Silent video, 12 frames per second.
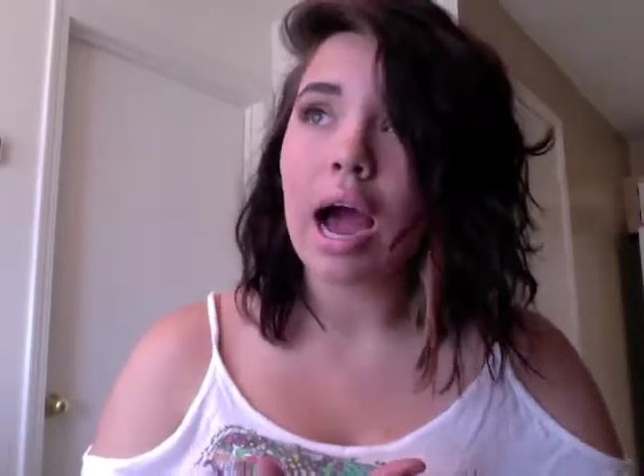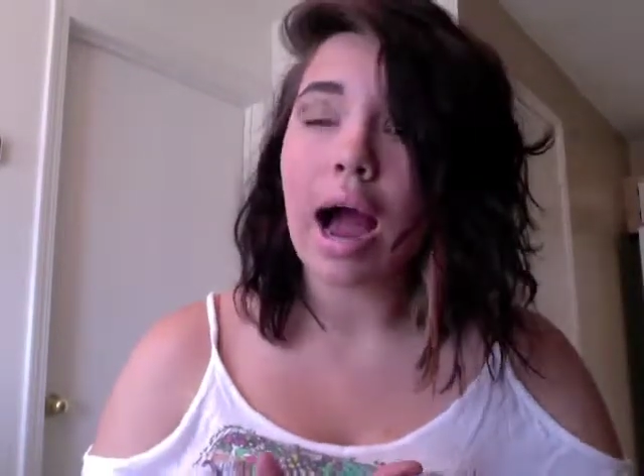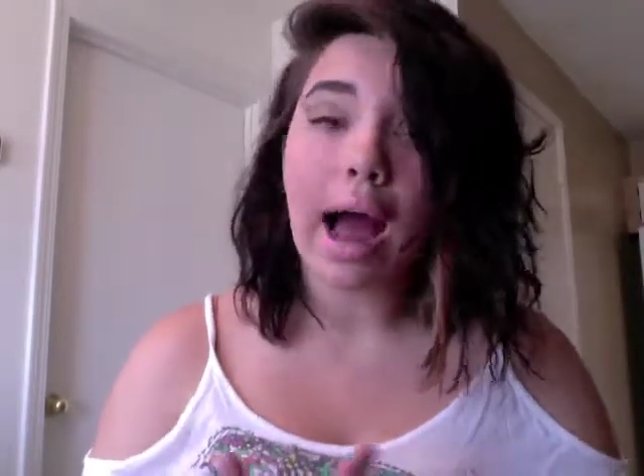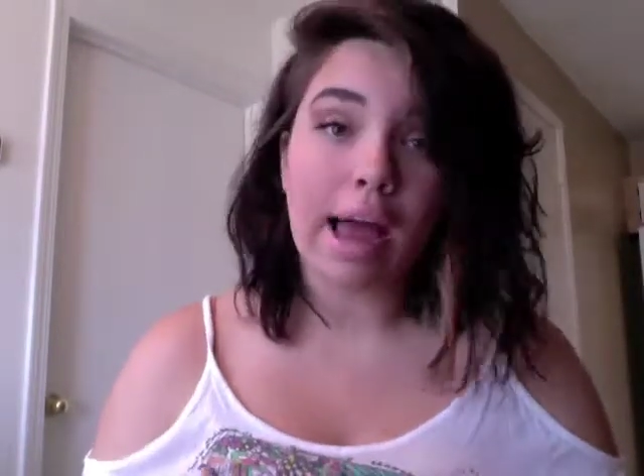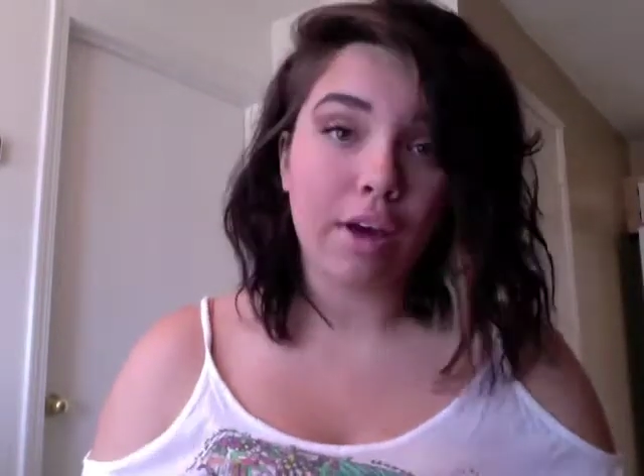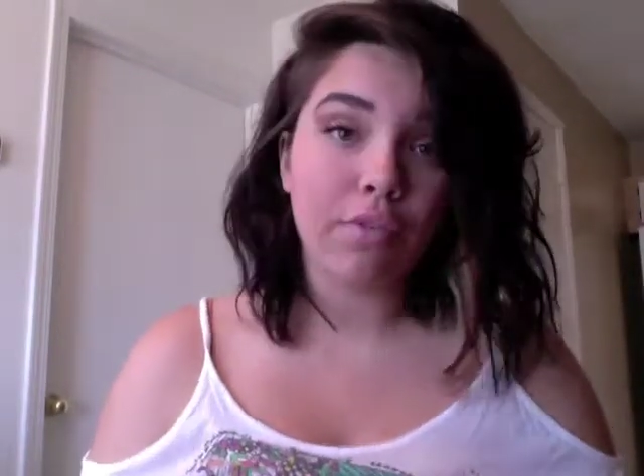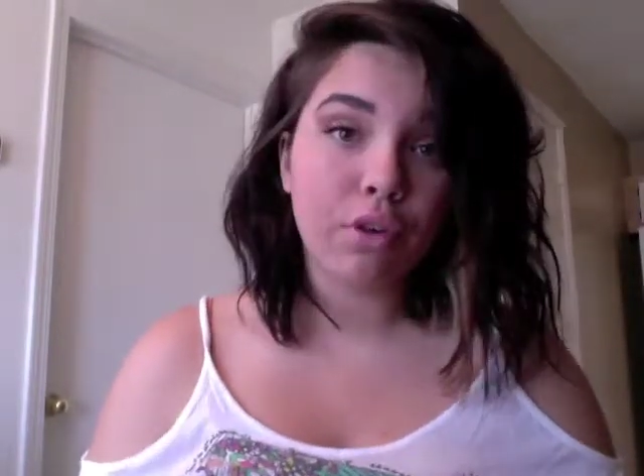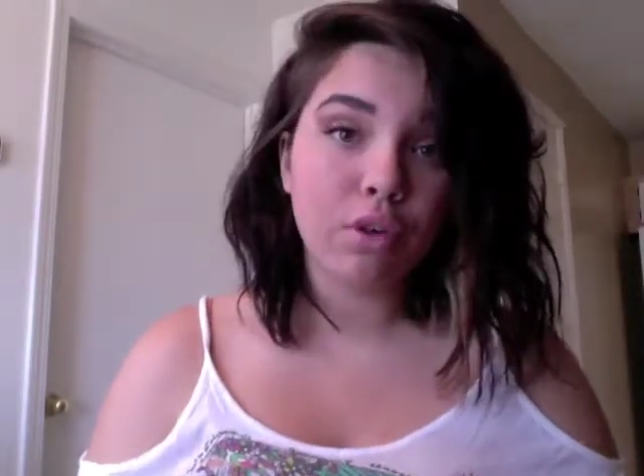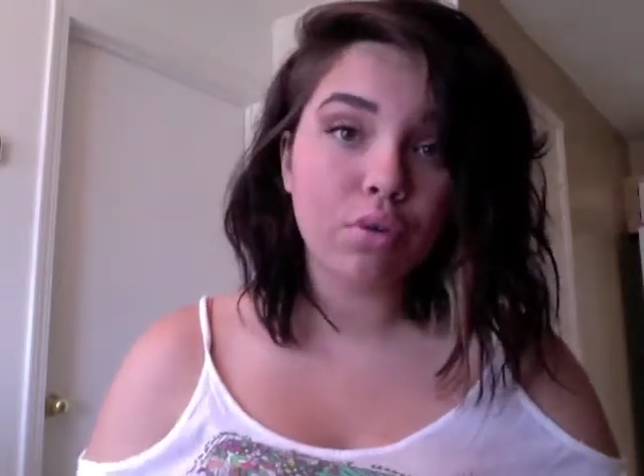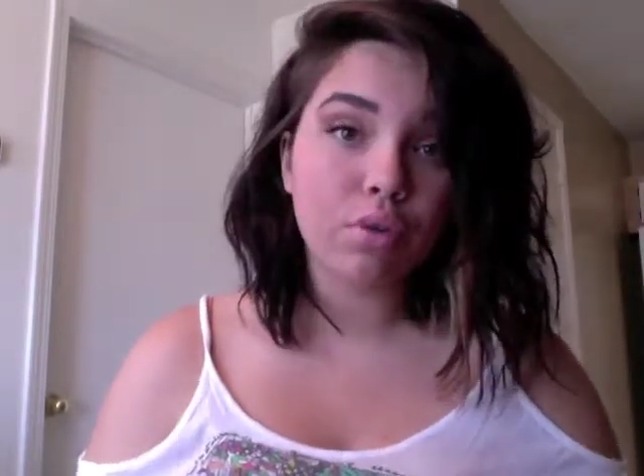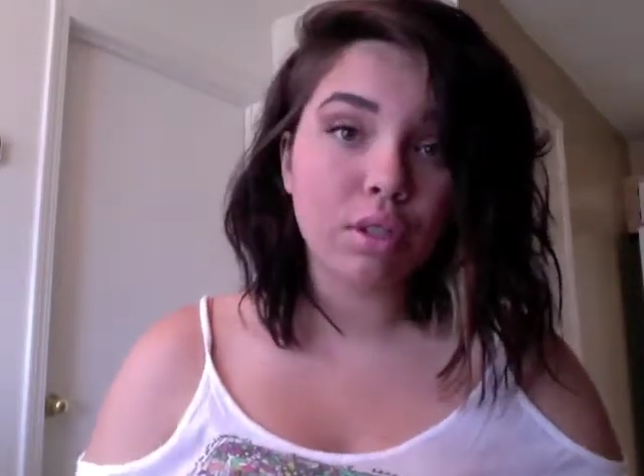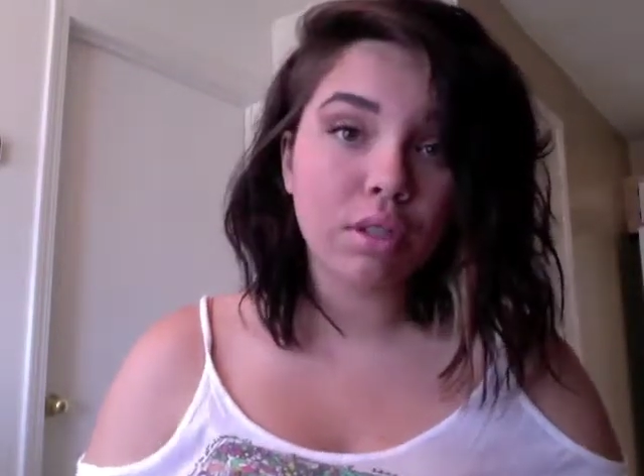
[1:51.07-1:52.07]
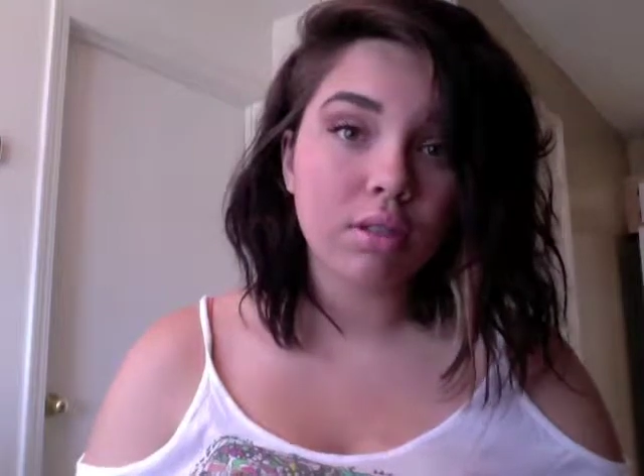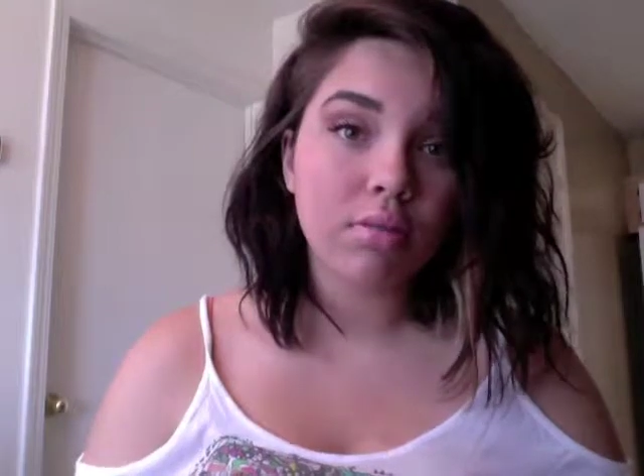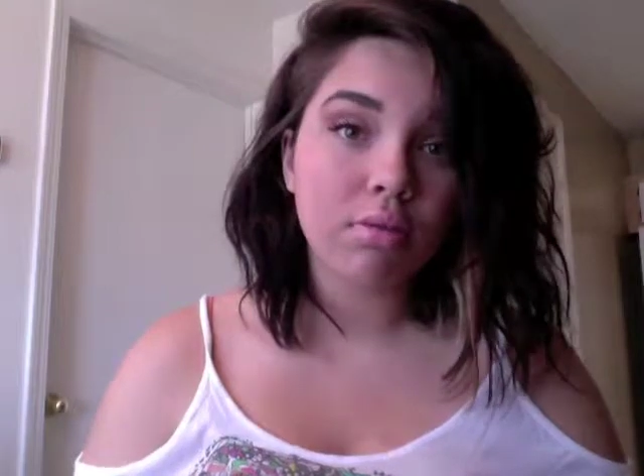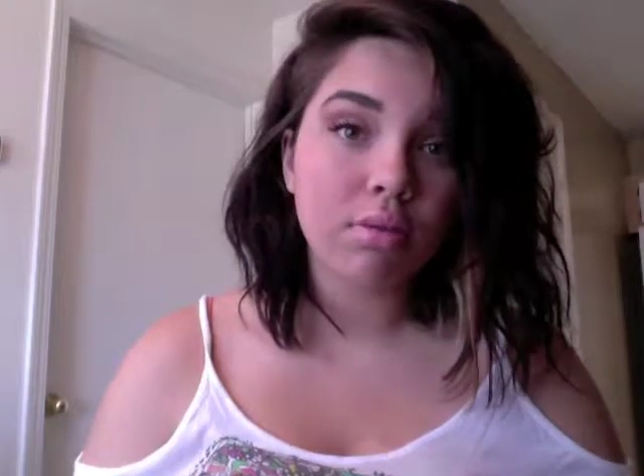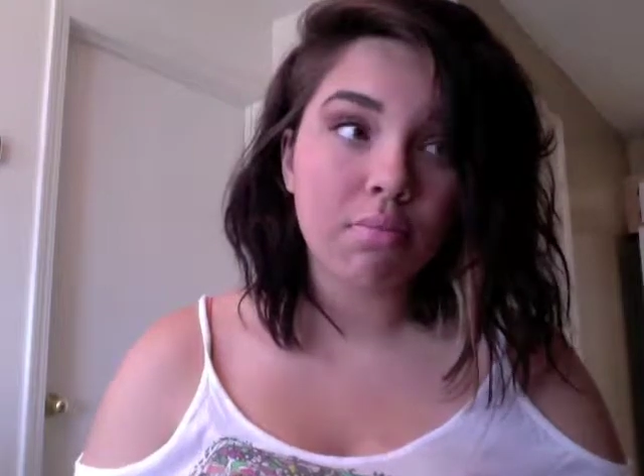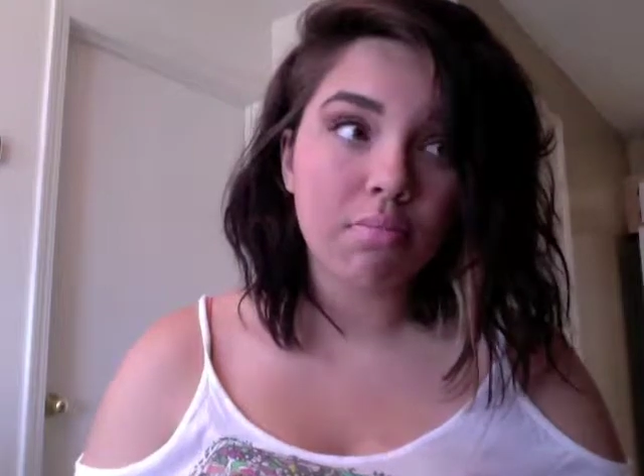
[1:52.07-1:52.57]
I have used
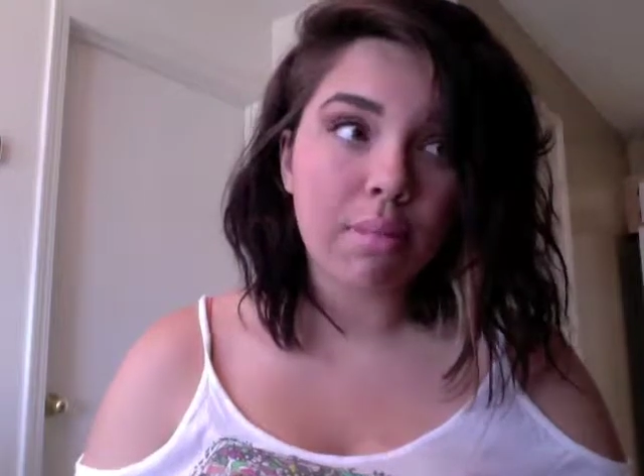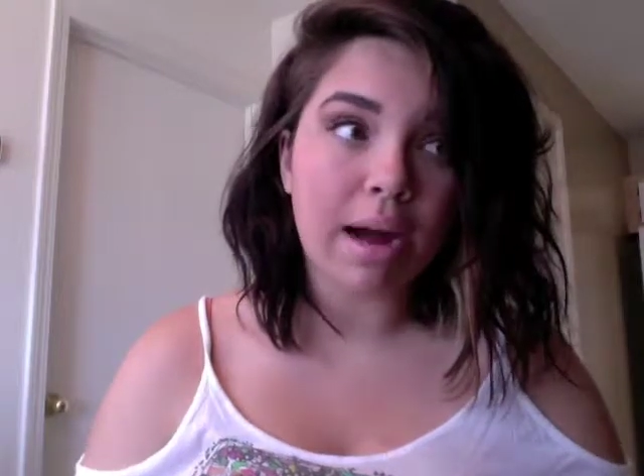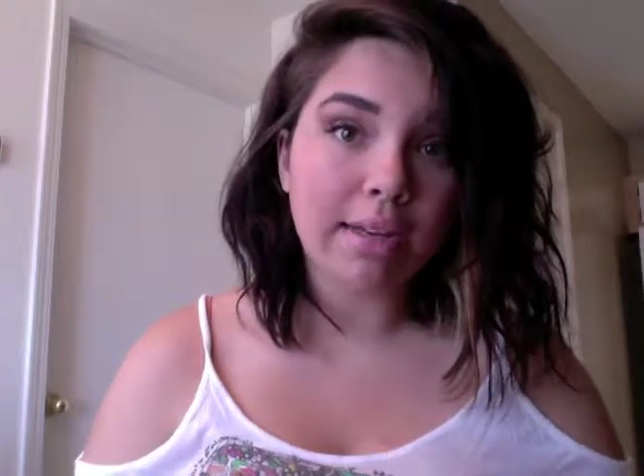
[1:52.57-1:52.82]
my